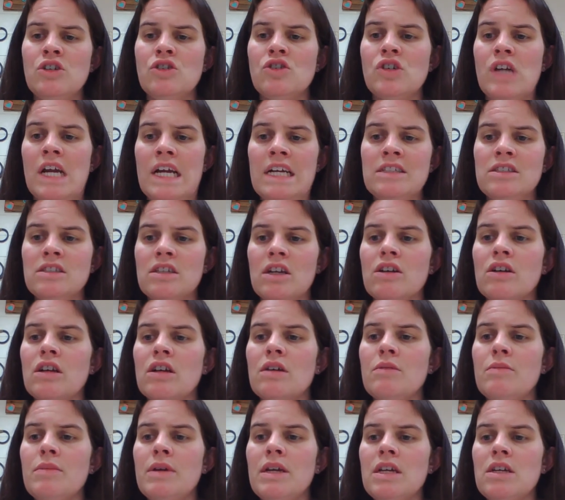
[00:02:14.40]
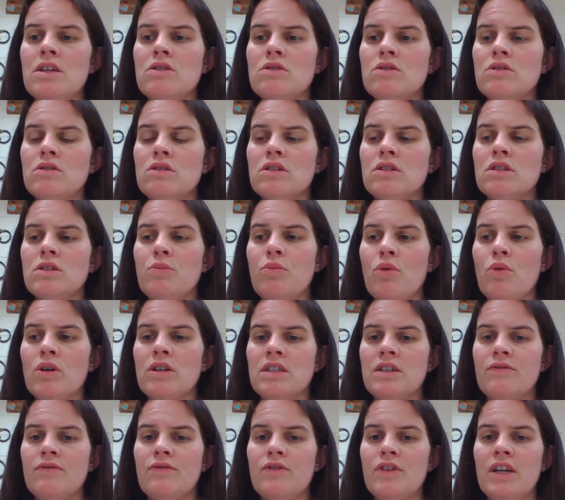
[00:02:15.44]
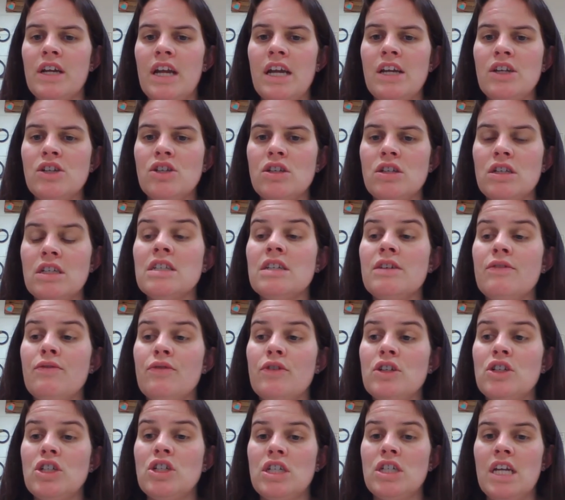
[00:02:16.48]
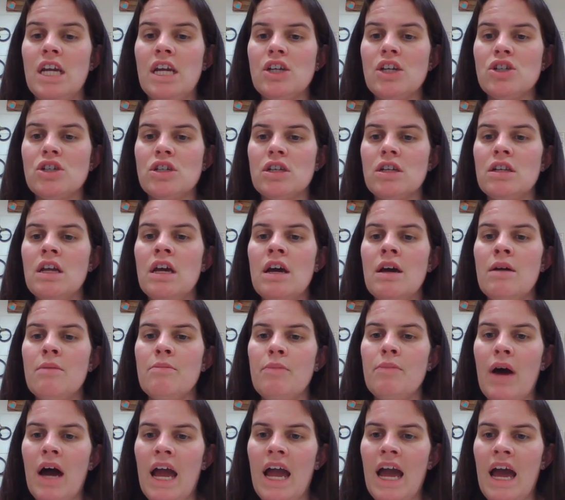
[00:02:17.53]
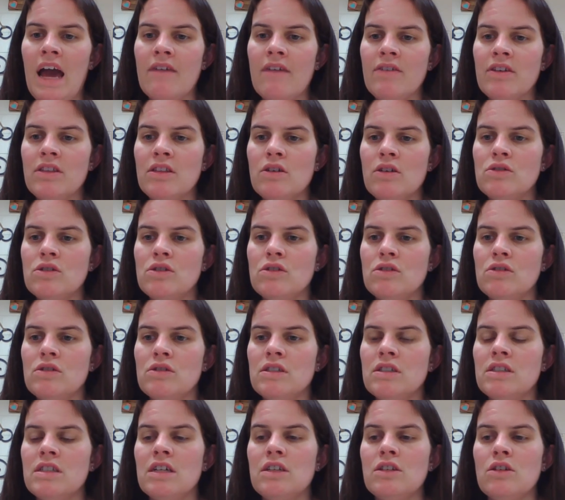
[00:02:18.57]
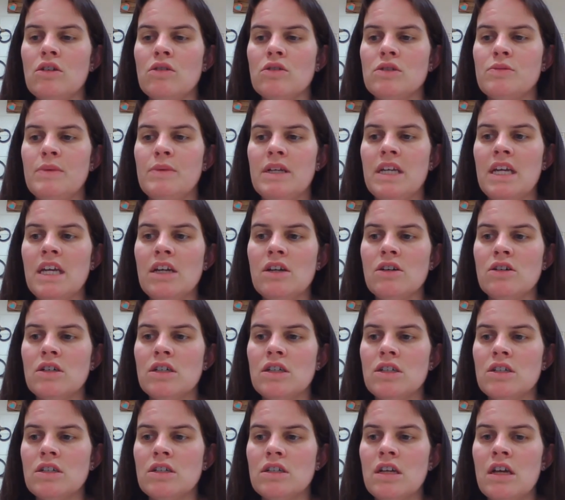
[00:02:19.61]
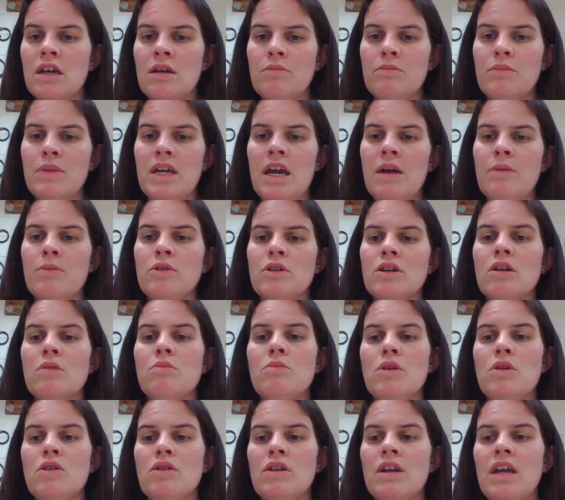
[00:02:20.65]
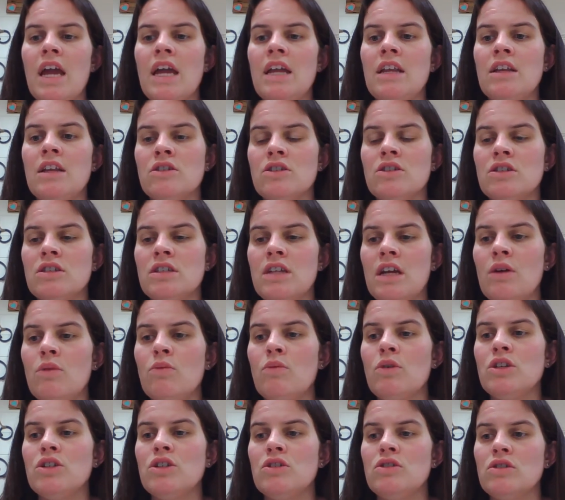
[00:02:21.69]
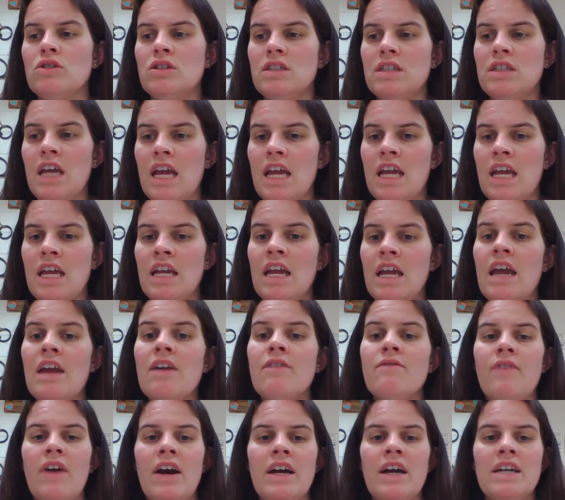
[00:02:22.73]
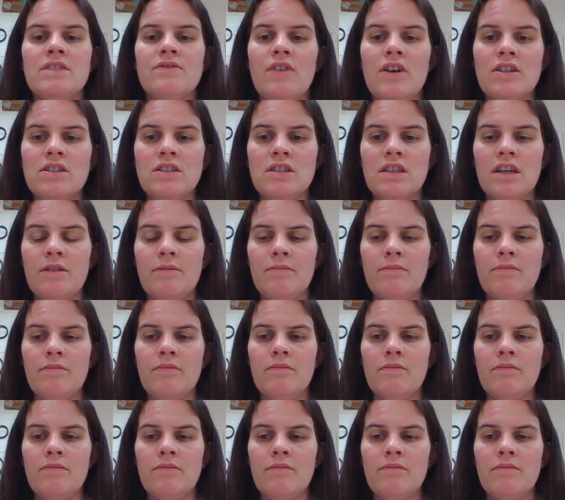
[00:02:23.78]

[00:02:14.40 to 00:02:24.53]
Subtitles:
Translator can be used to support differentiation by having those students that don't speak English be able to communicate and understand what you're saying, and vice versa.